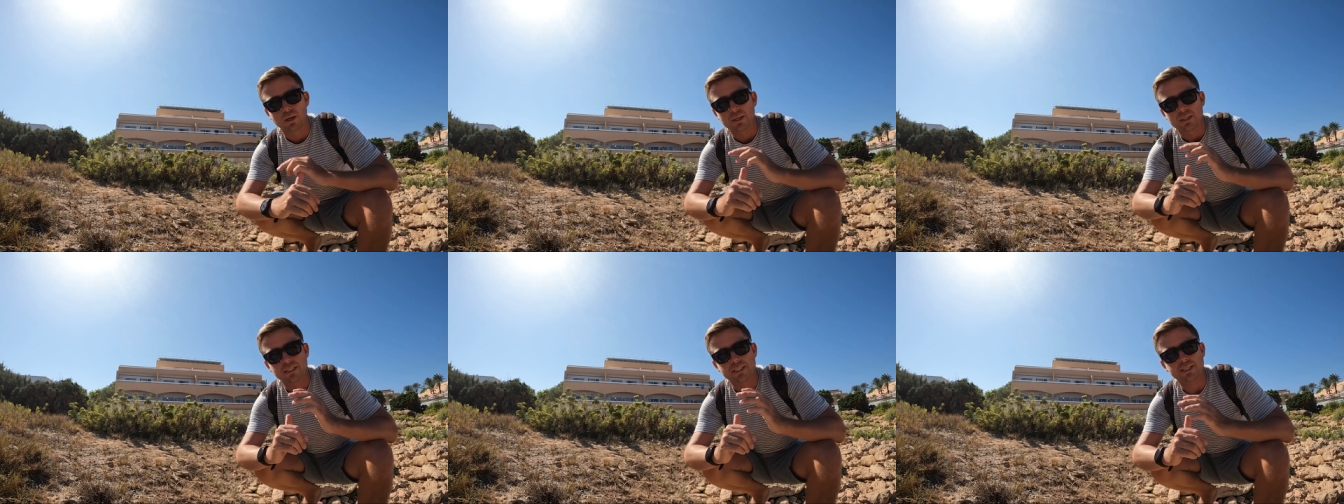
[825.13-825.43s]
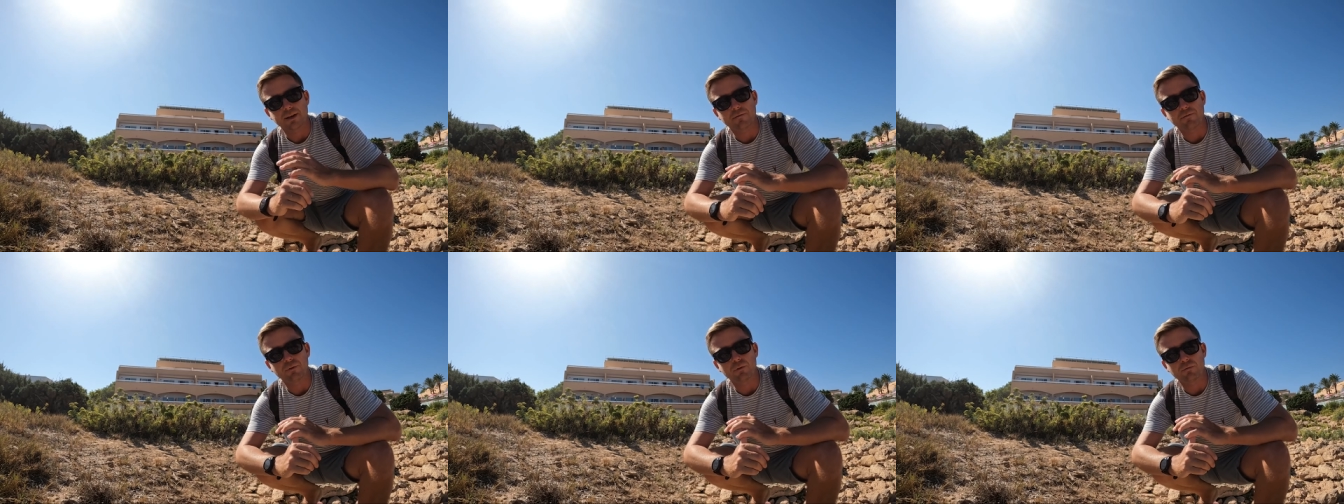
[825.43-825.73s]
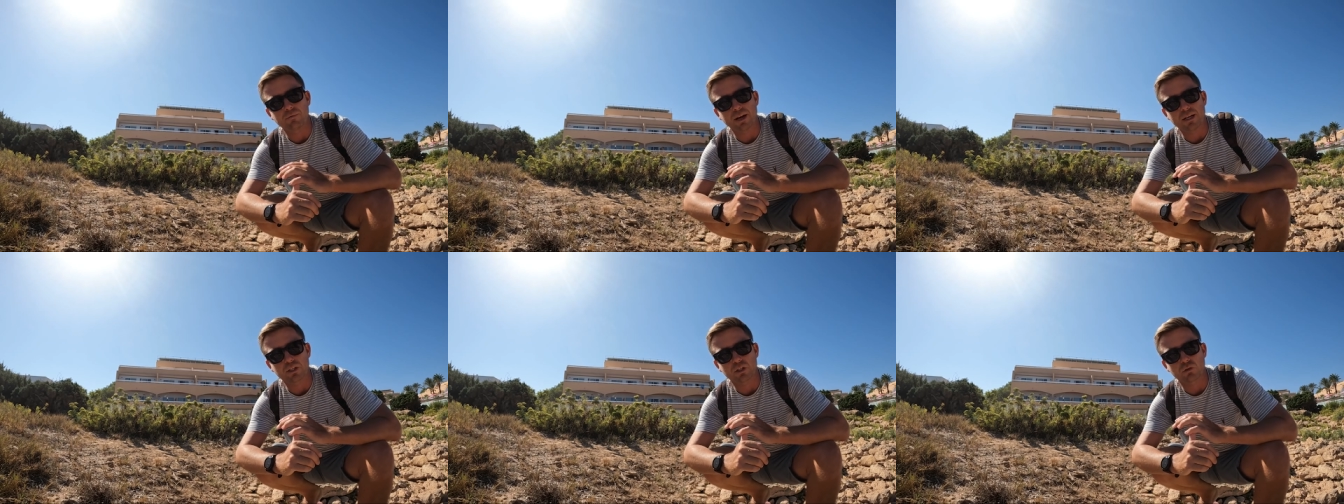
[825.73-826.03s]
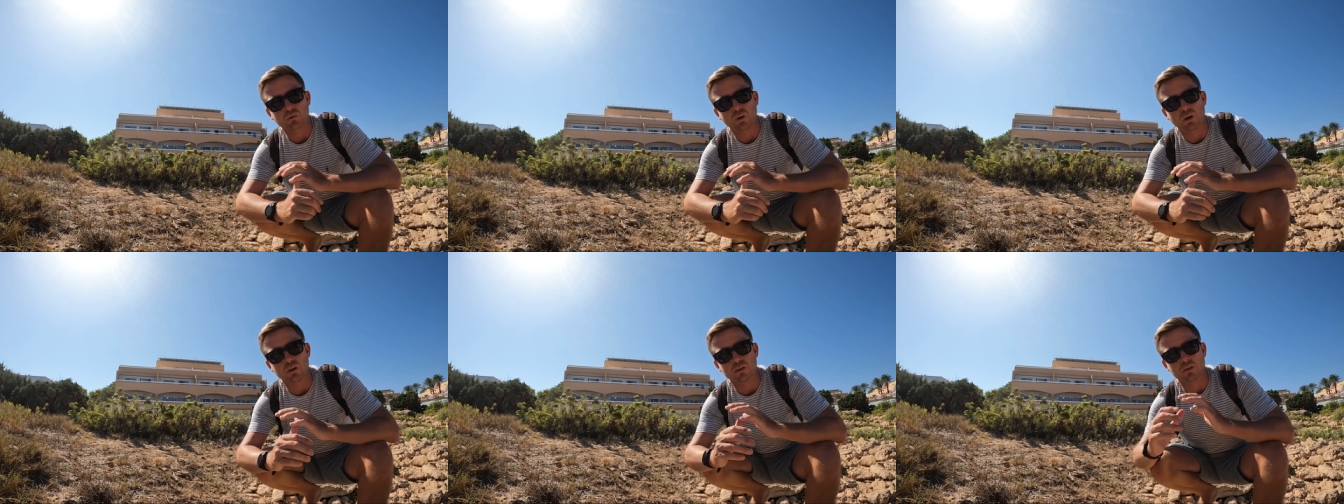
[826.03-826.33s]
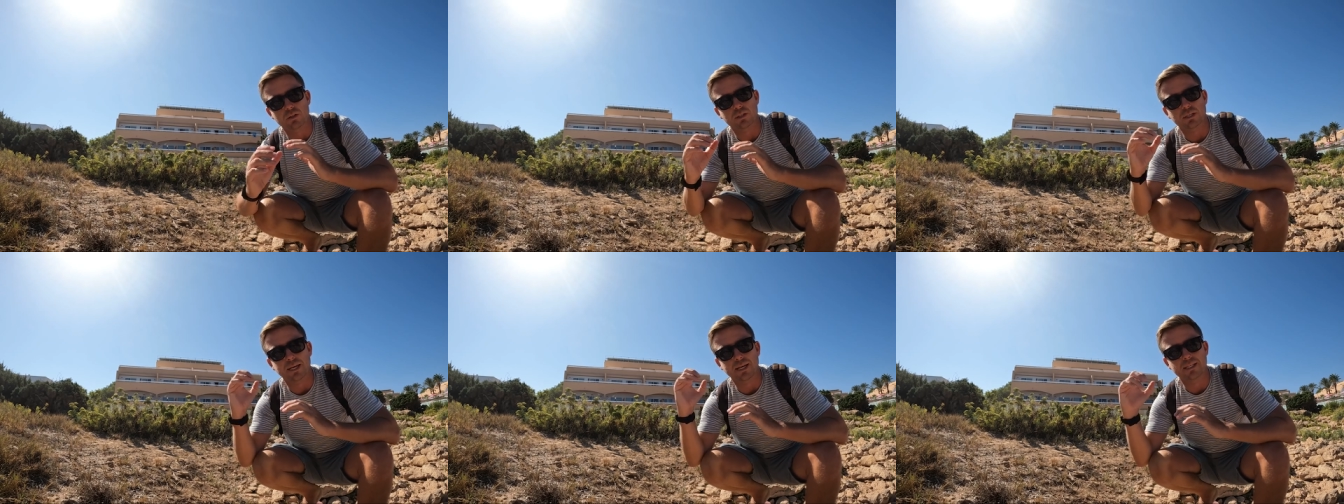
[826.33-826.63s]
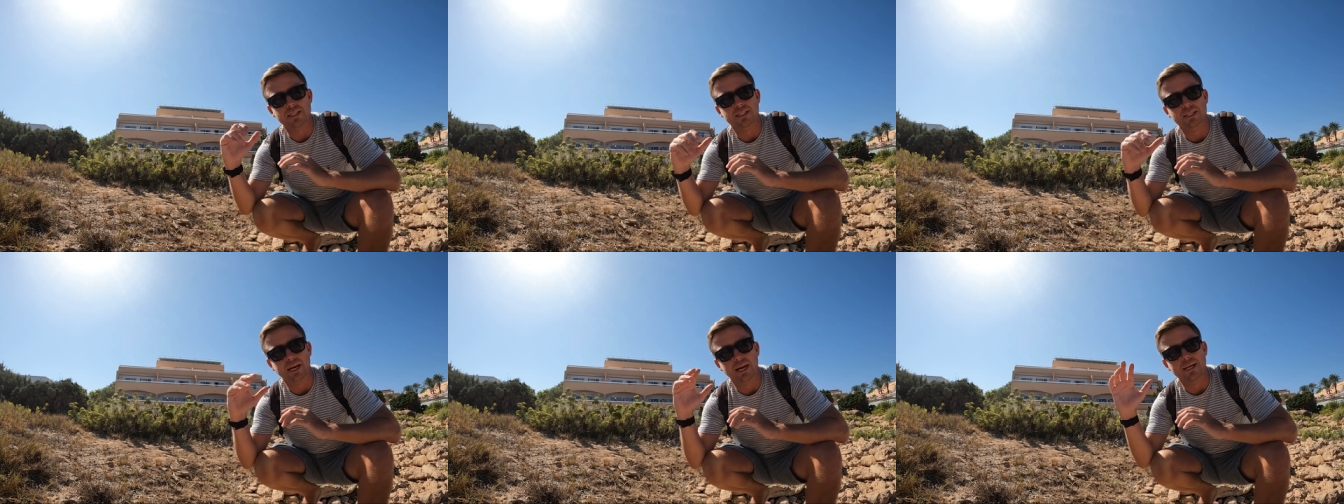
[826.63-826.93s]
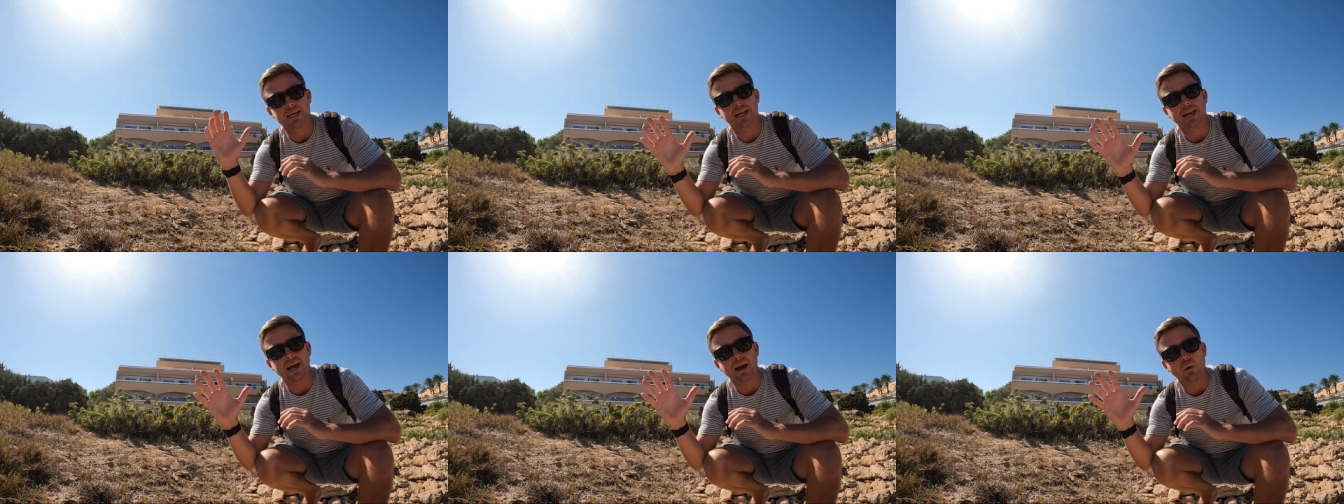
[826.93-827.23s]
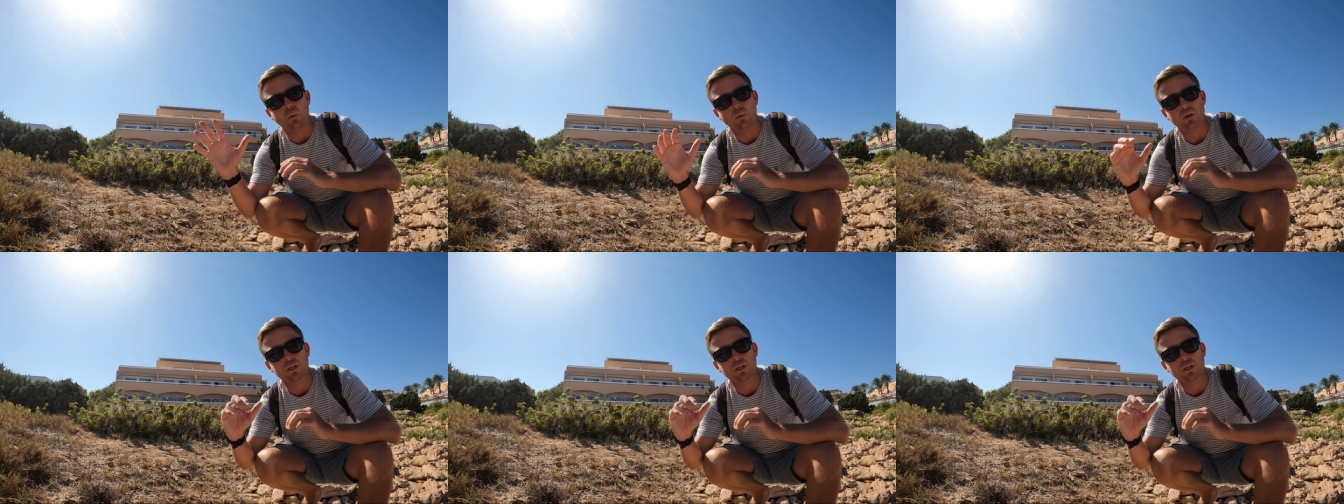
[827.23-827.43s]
several restaurants inside and out,